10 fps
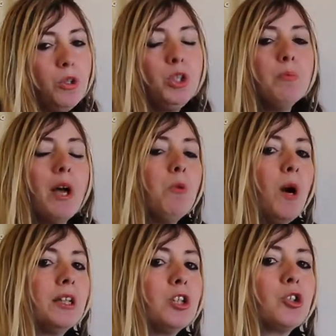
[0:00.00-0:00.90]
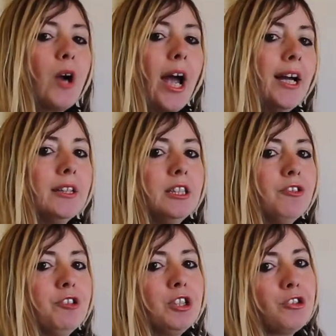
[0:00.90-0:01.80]
you might want to try a
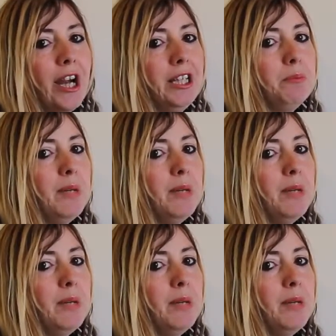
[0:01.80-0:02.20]
different training